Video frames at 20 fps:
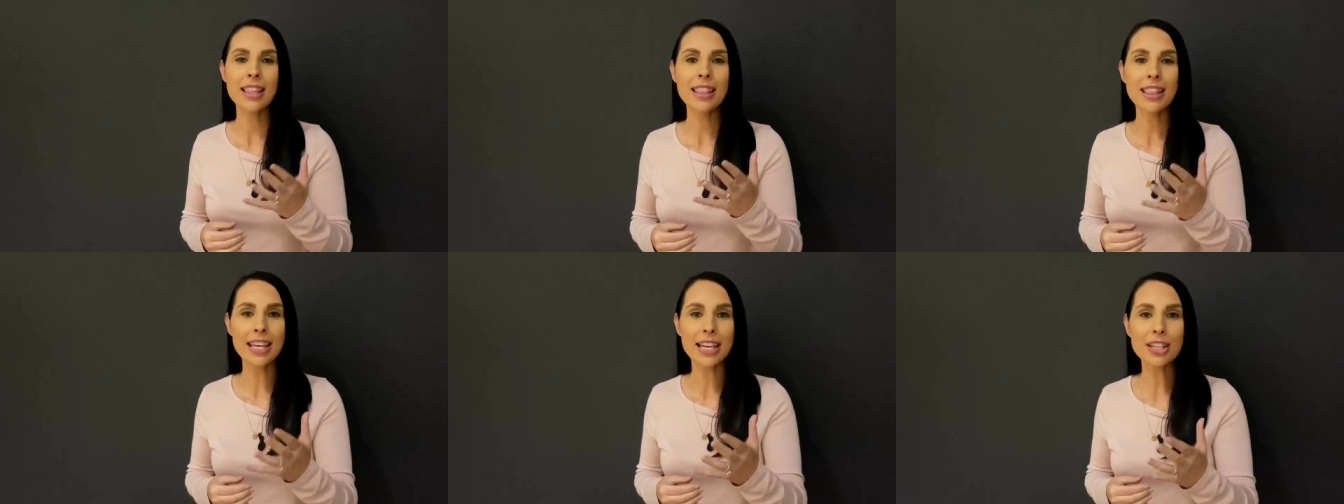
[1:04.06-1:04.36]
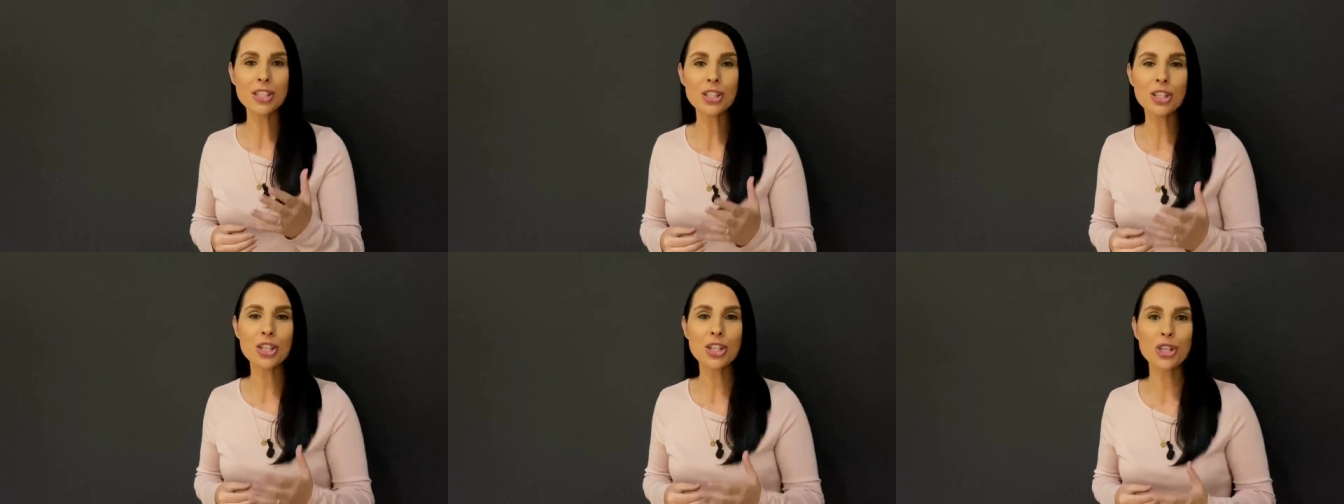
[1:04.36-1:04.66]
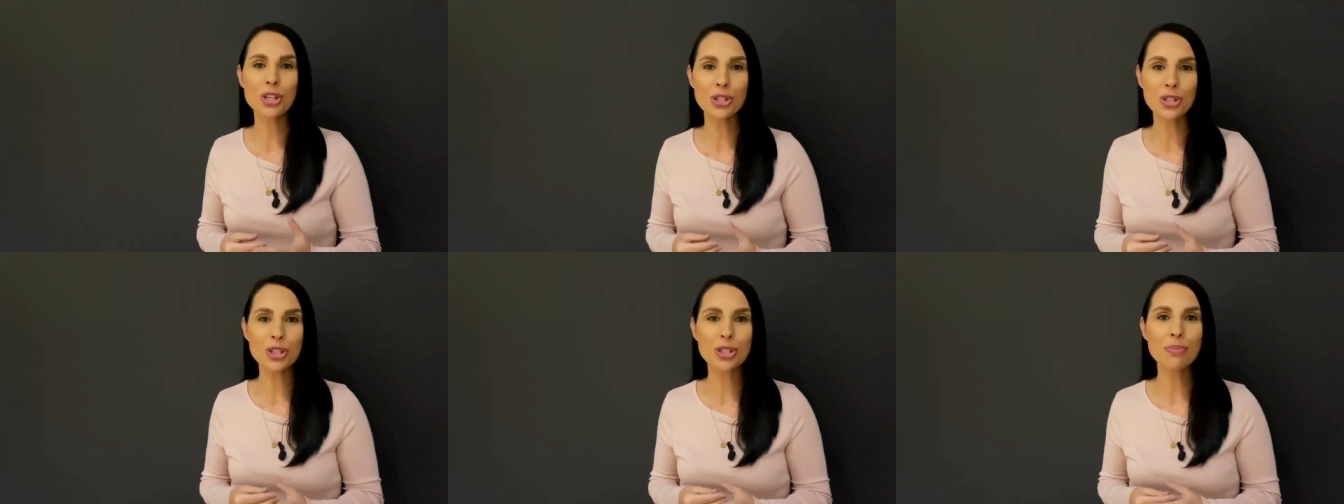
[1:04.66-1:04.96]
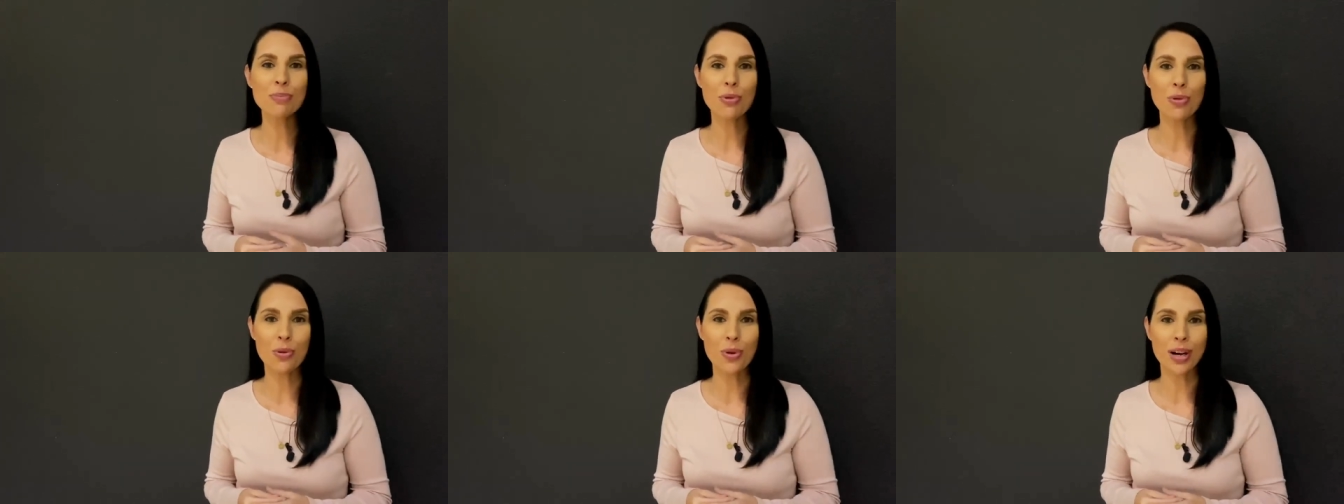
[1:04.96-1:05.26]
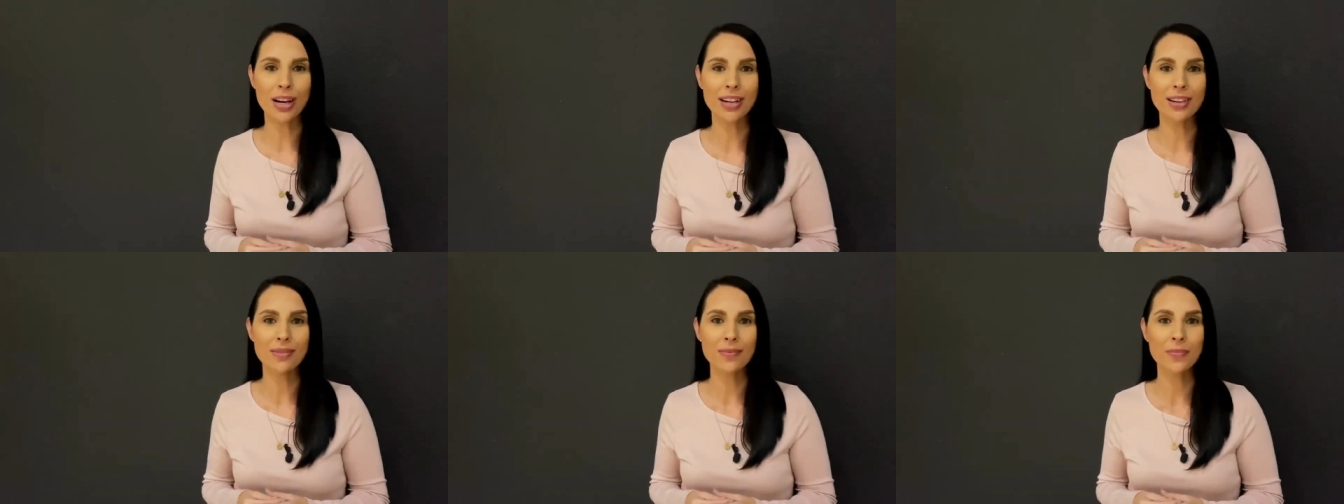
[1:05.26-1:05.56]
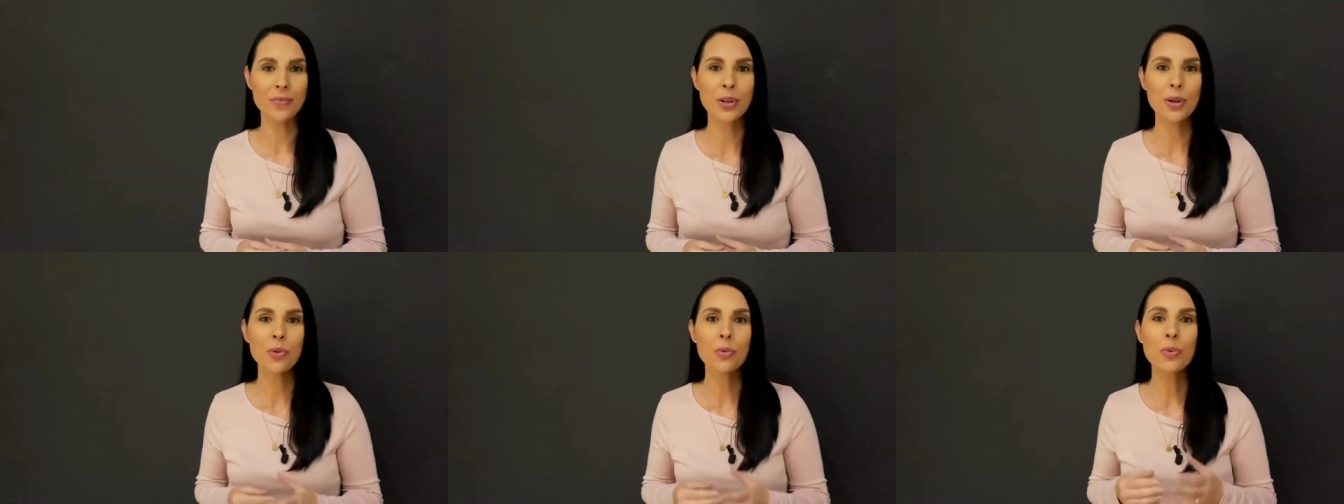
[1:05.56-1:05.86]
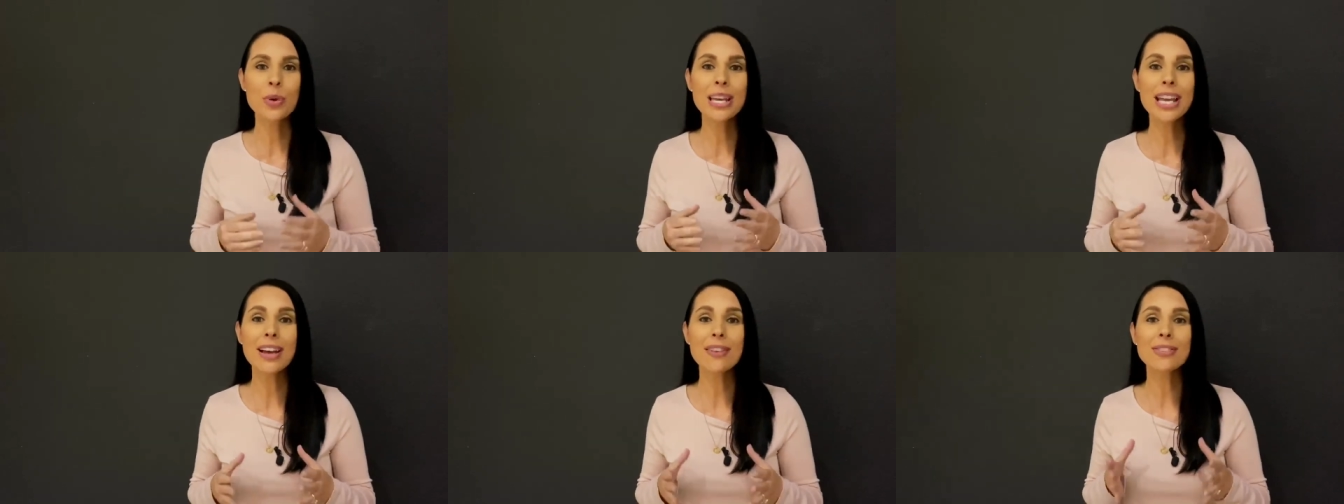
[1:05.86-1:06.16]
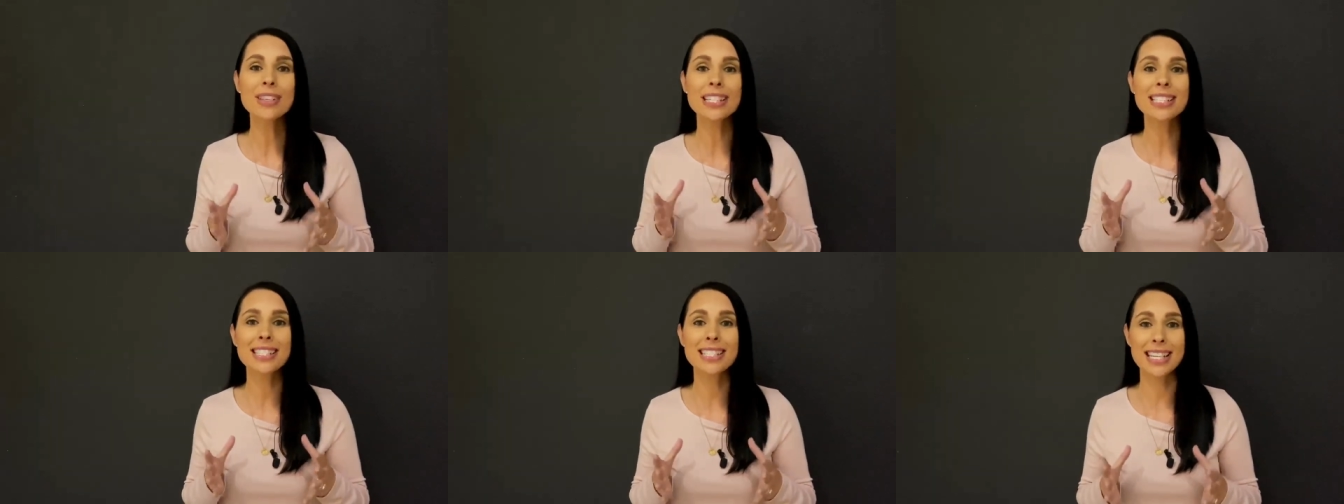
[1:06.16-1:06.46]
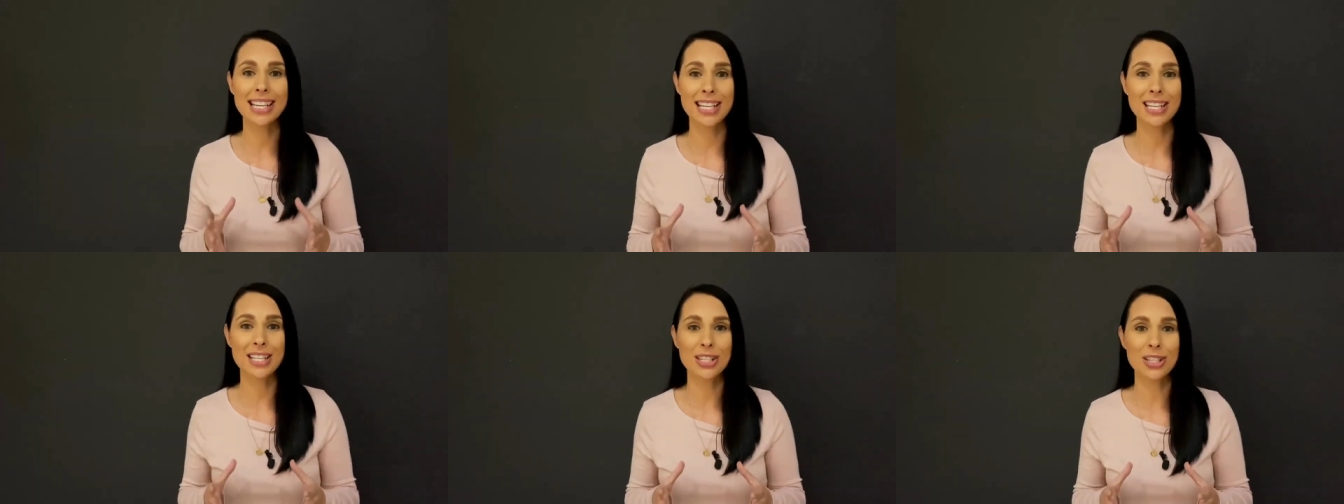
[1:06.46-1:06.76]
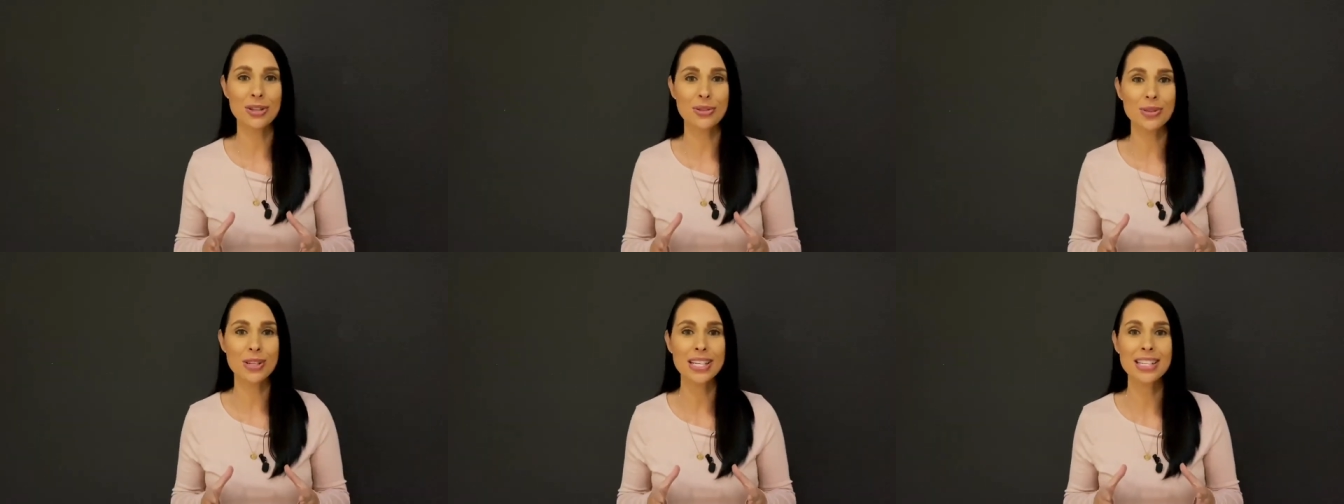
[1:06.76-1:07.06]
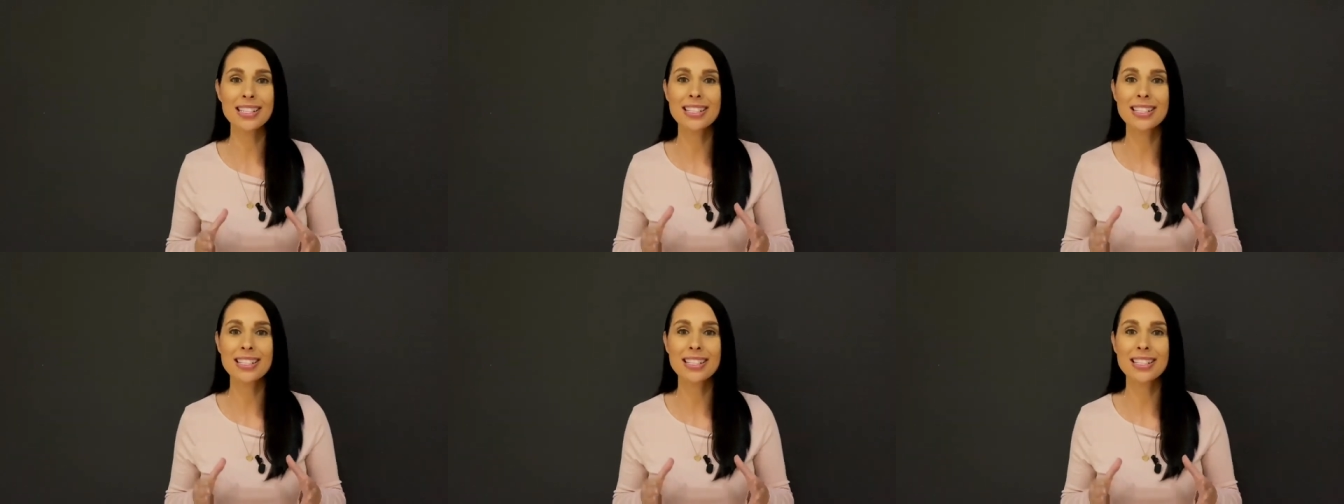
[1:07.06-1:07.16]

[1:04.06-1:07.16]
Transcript: Thanks to your support, we have continued